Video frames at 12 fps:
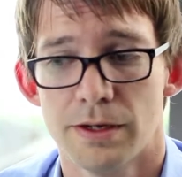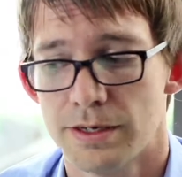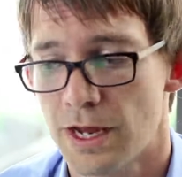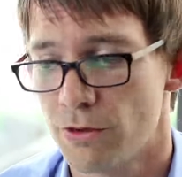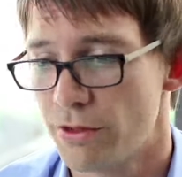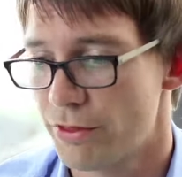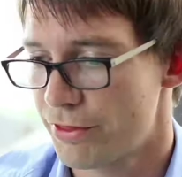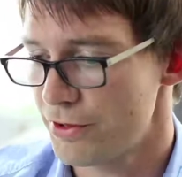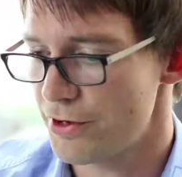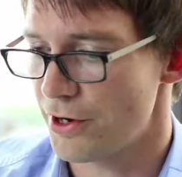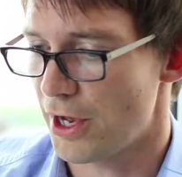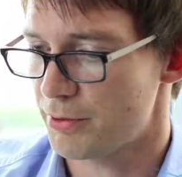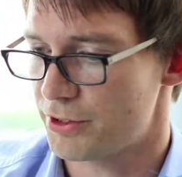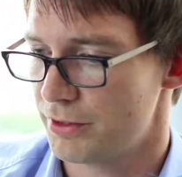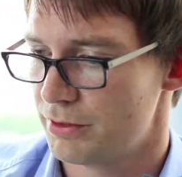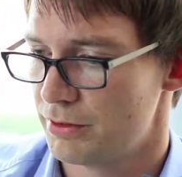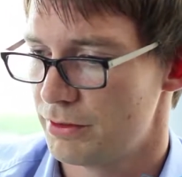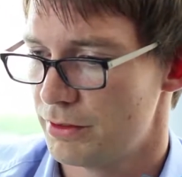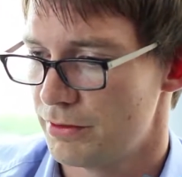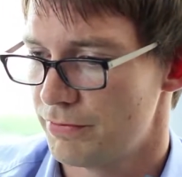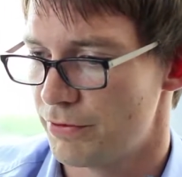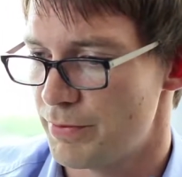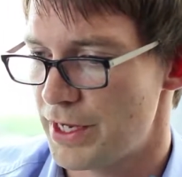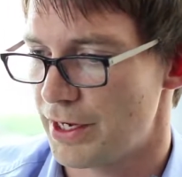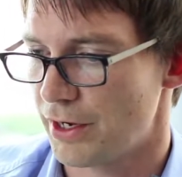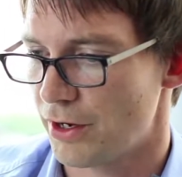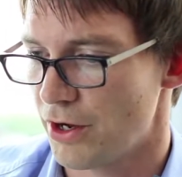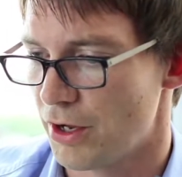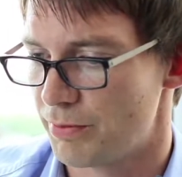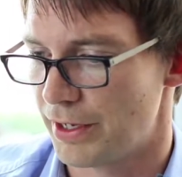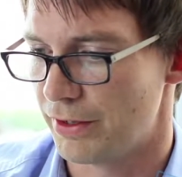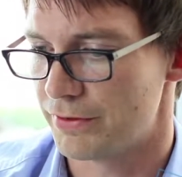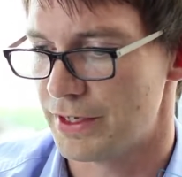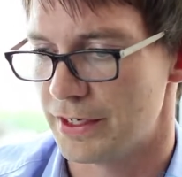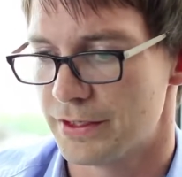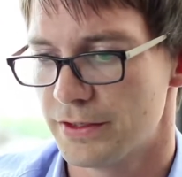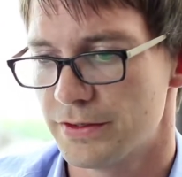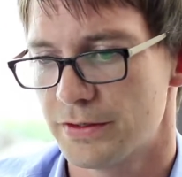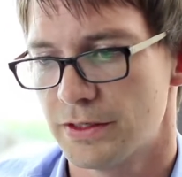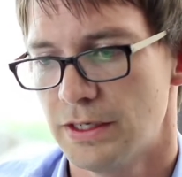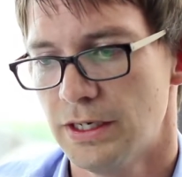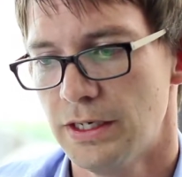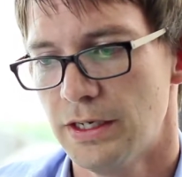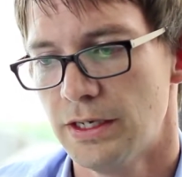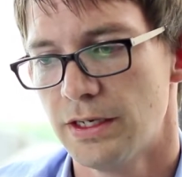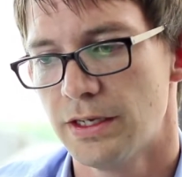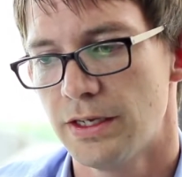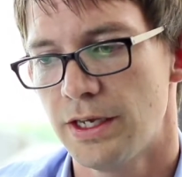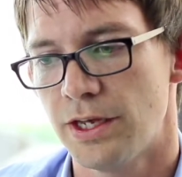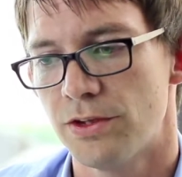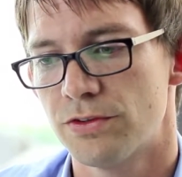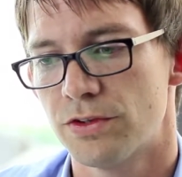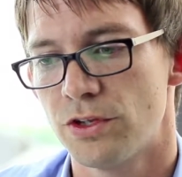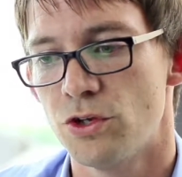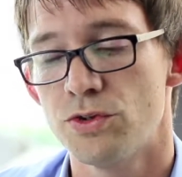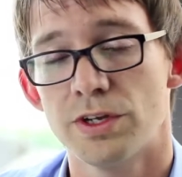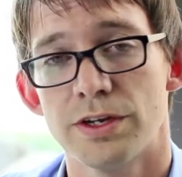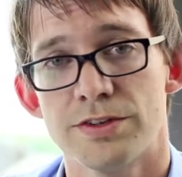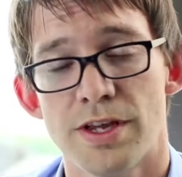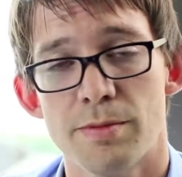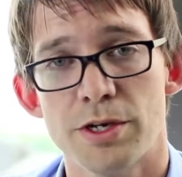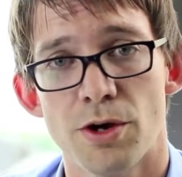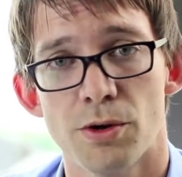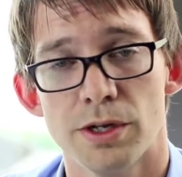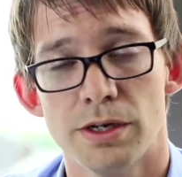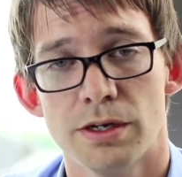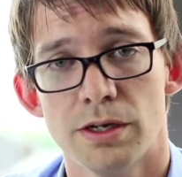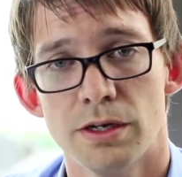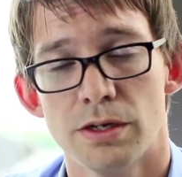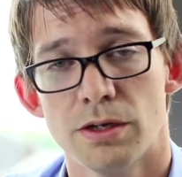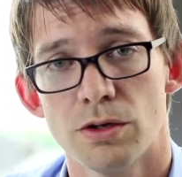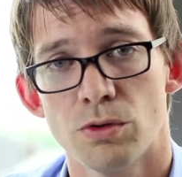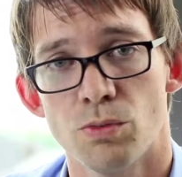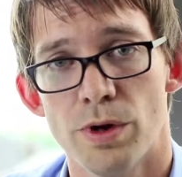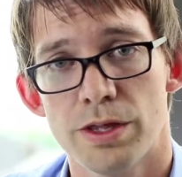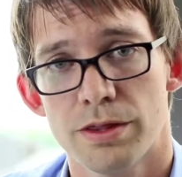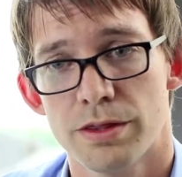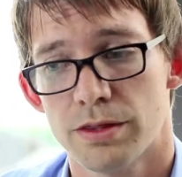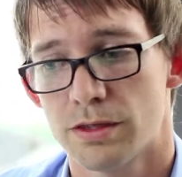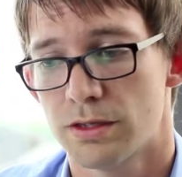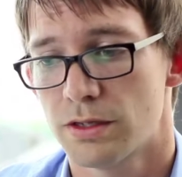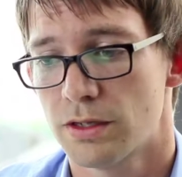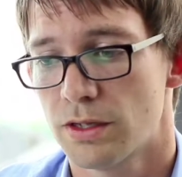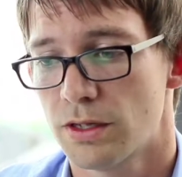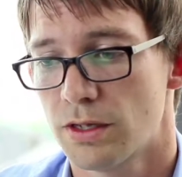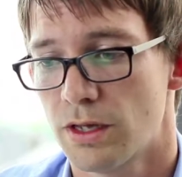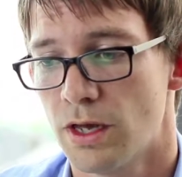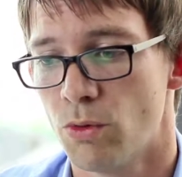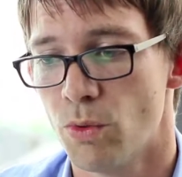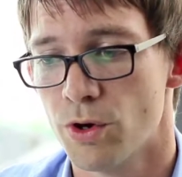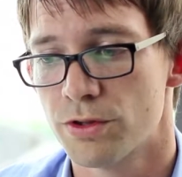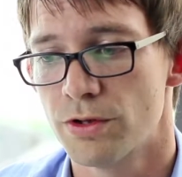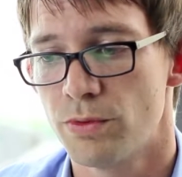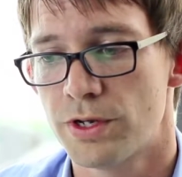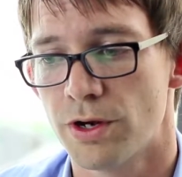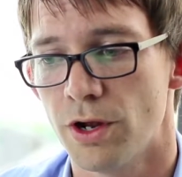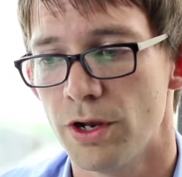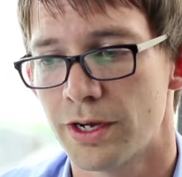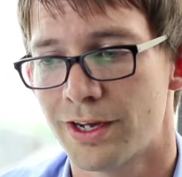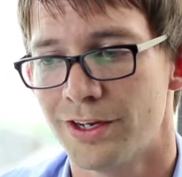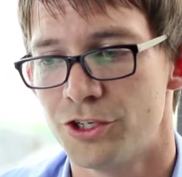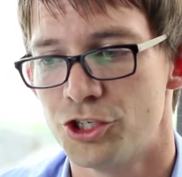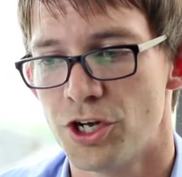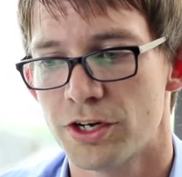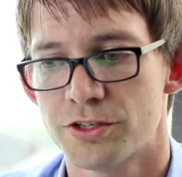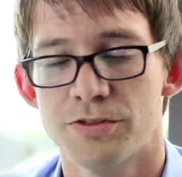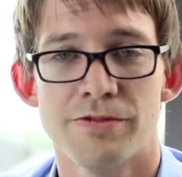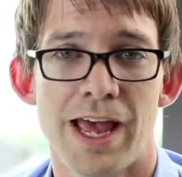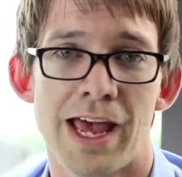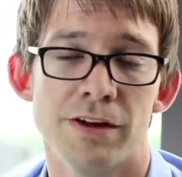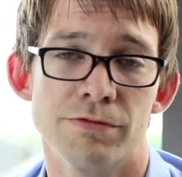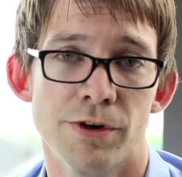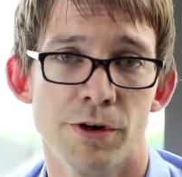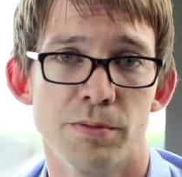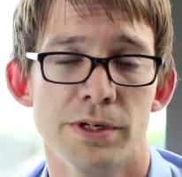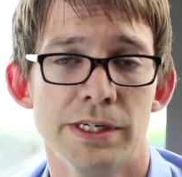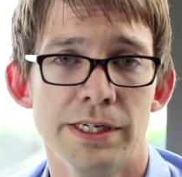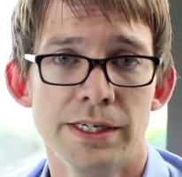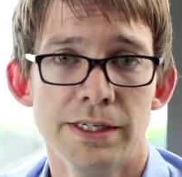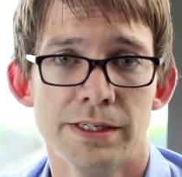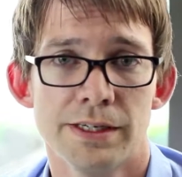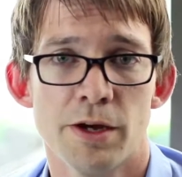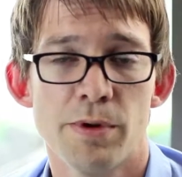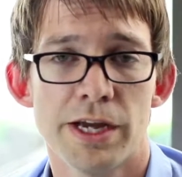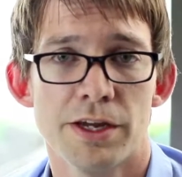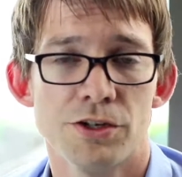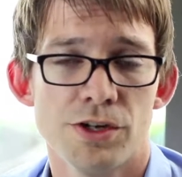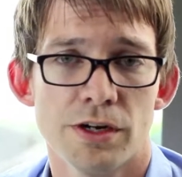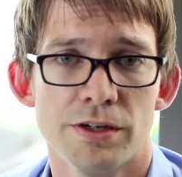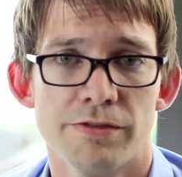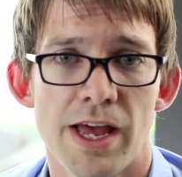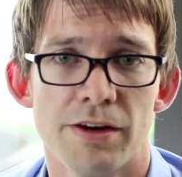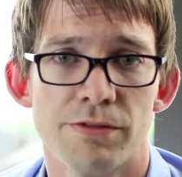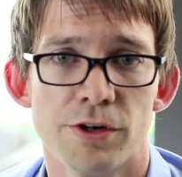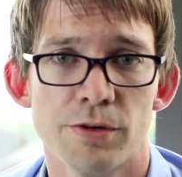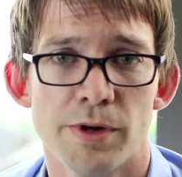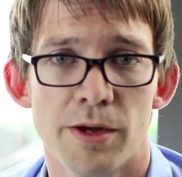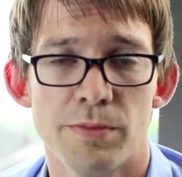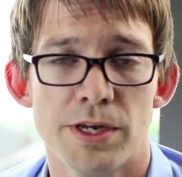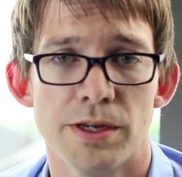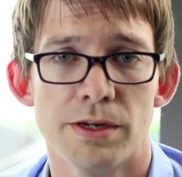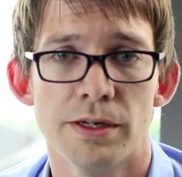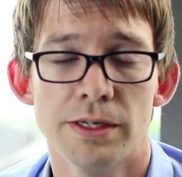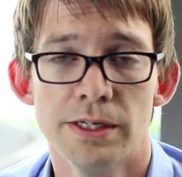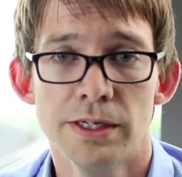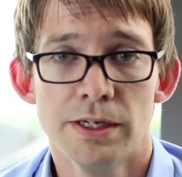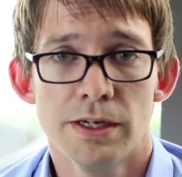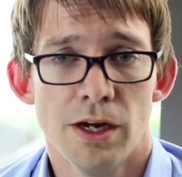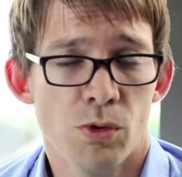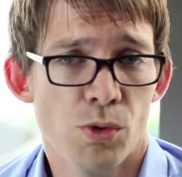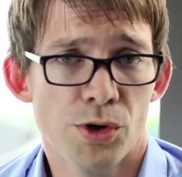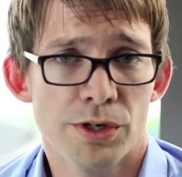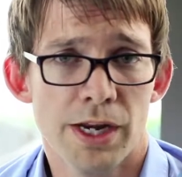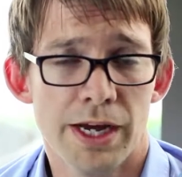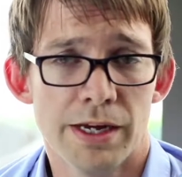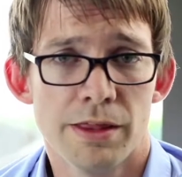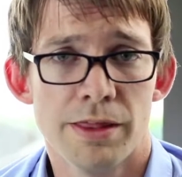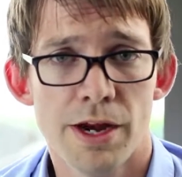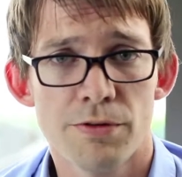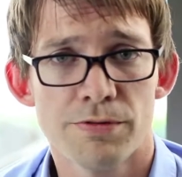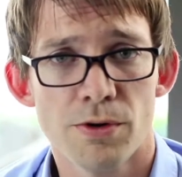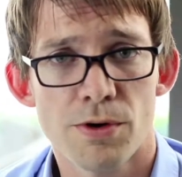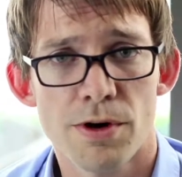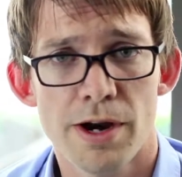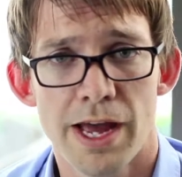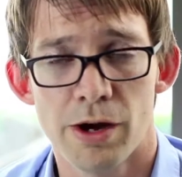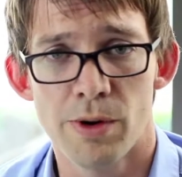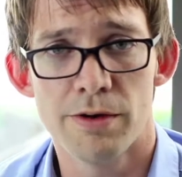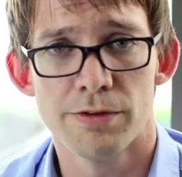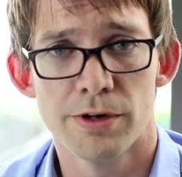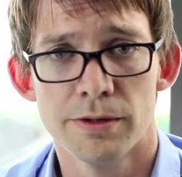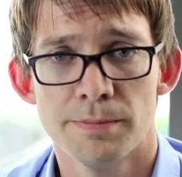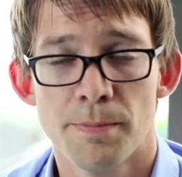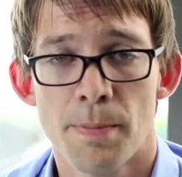Now, the third option for making a compound sentence is using a semicolon with a word that we call a conjunctive adverb. Now, by conjunctive adverb, I mean a word like therefore, however,